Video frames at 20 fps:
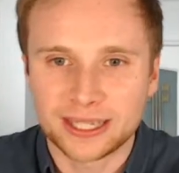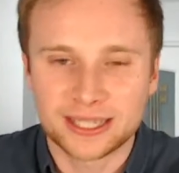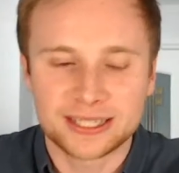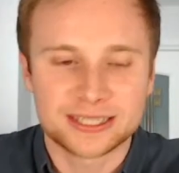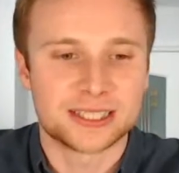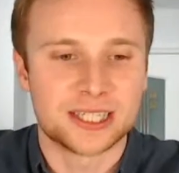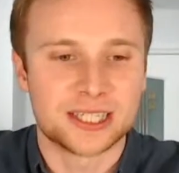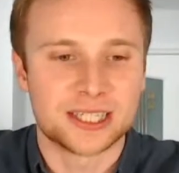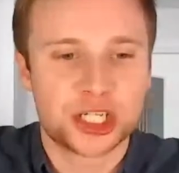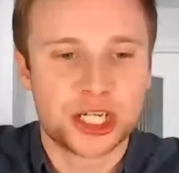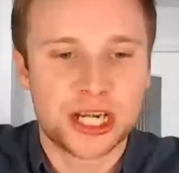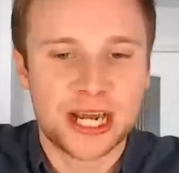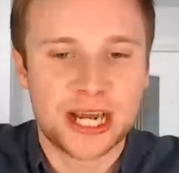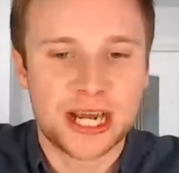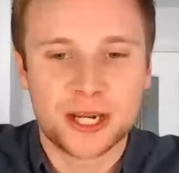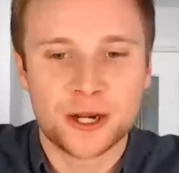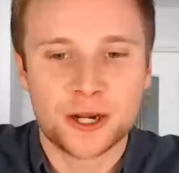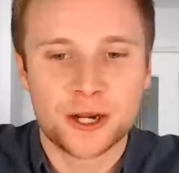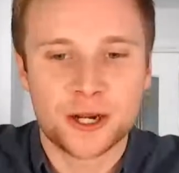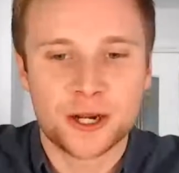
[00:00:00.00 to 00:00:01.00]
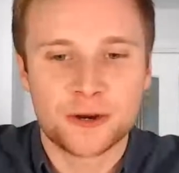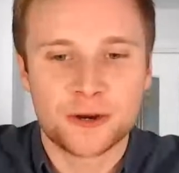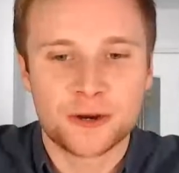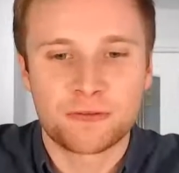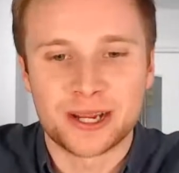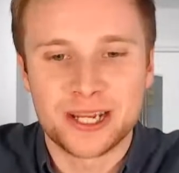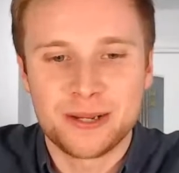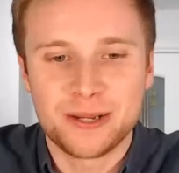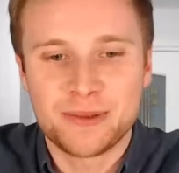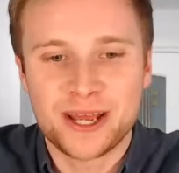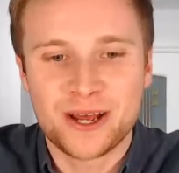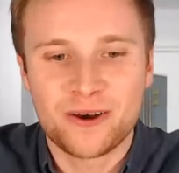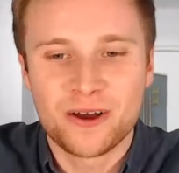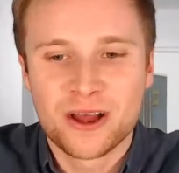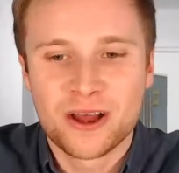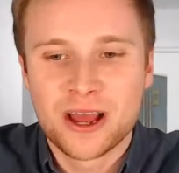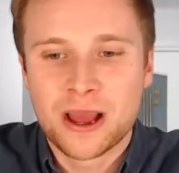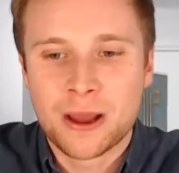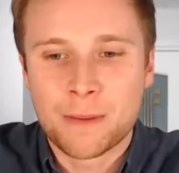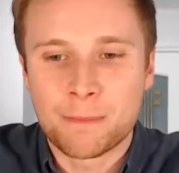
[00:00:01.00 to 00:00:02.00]
into the chat here for my
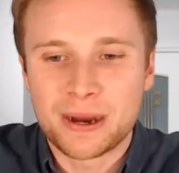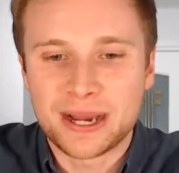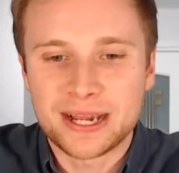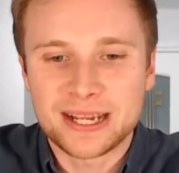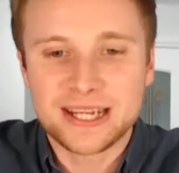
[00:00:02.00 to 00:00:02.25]
email.